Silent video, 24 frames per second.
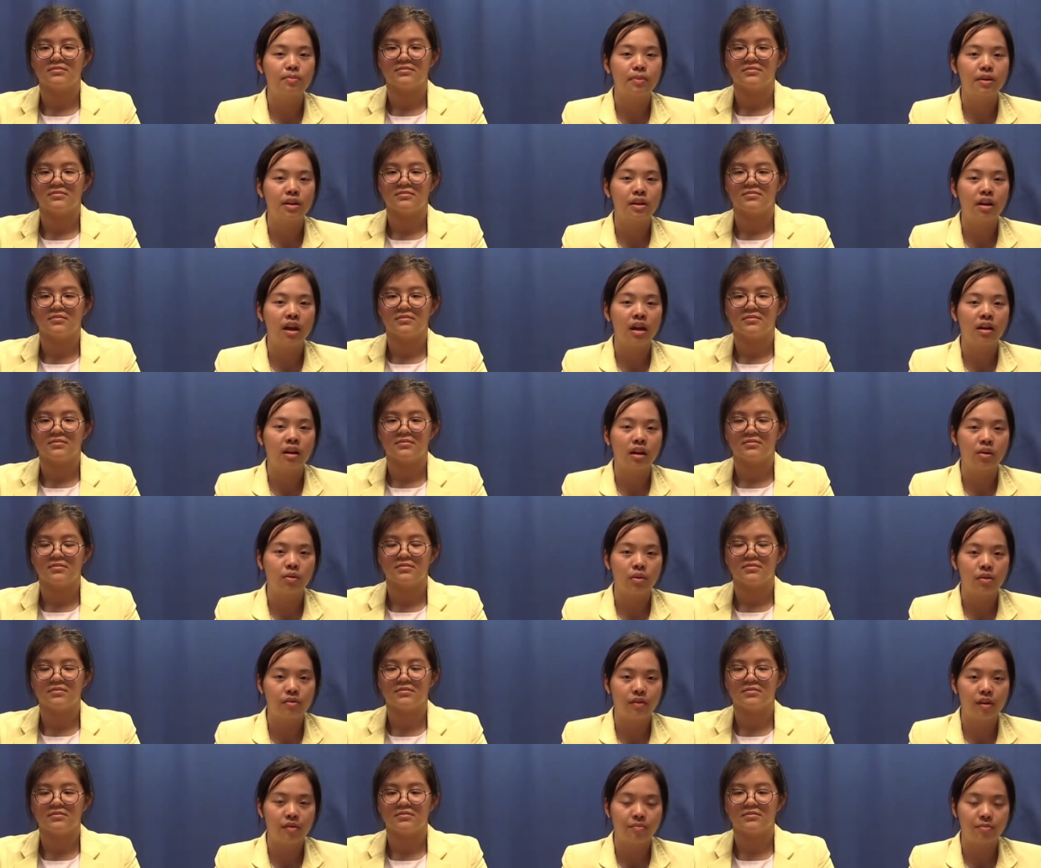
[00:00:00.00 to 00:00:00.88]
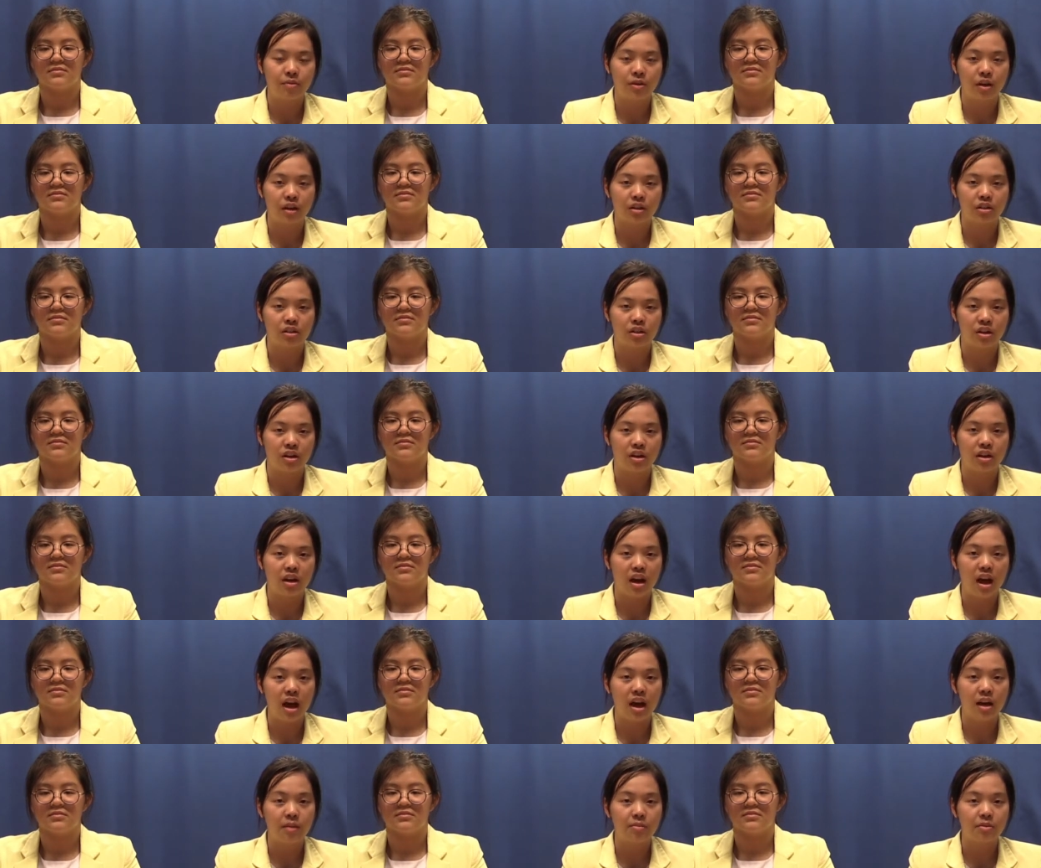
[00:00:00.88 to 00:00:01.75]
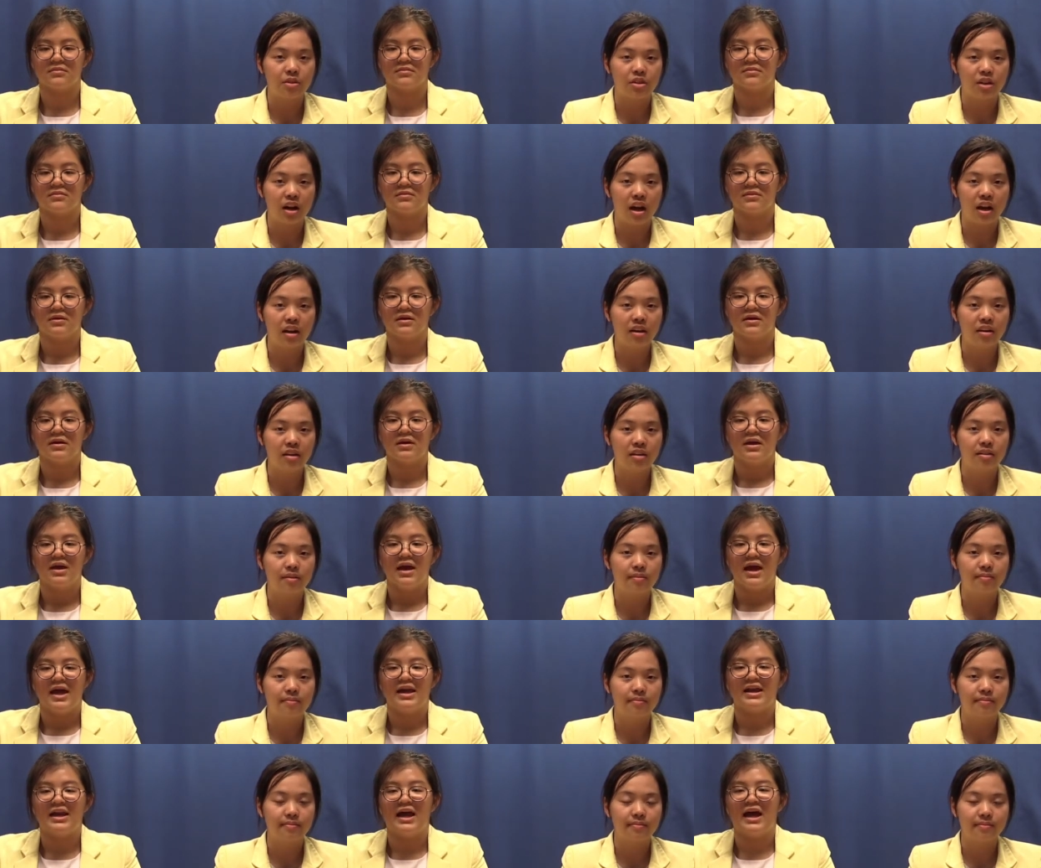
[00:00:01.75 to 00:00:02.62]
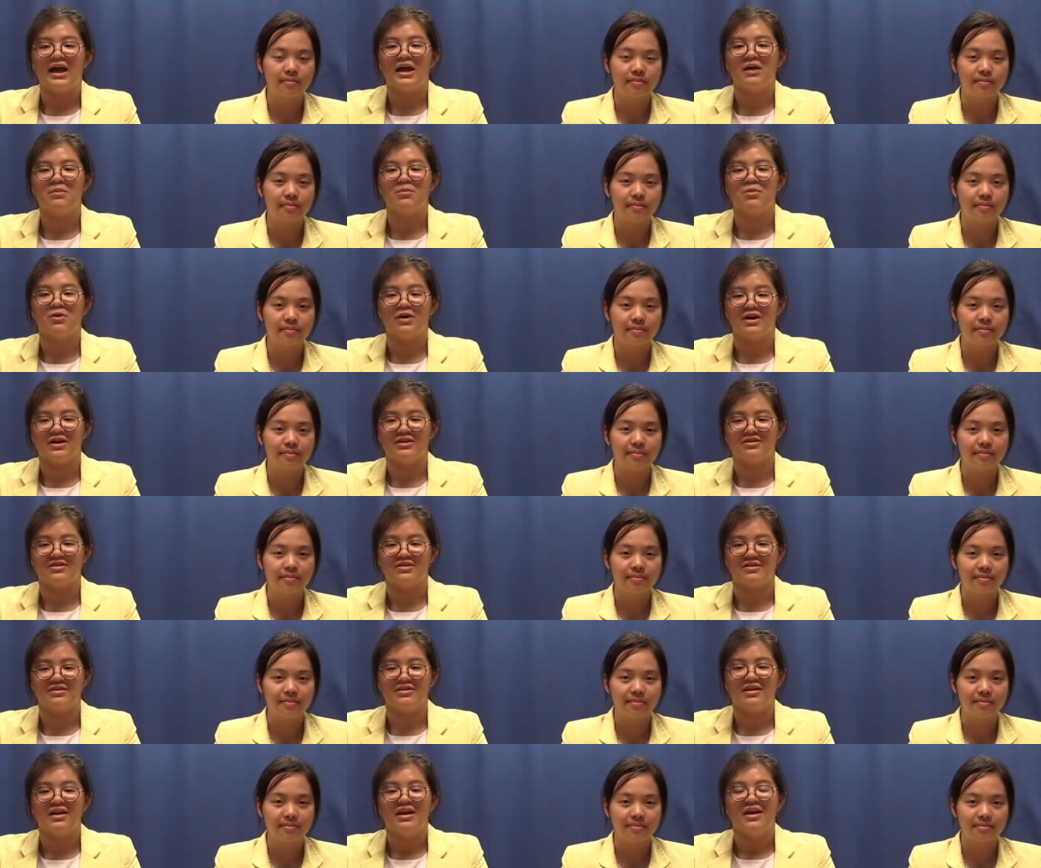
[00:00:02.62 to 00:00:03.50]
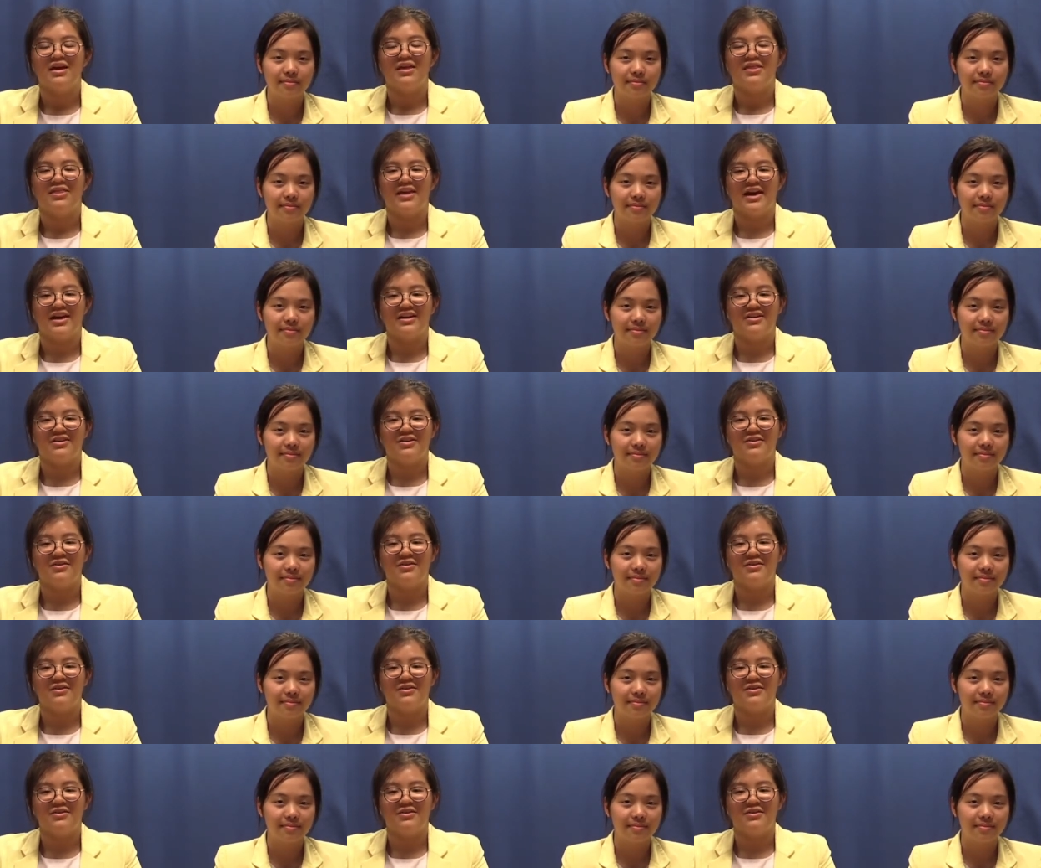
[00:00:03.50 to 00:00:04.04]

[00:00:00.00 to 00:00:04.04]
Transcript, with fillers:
Speaker 1: been an NY5 production. I am Shan. And I am Paito.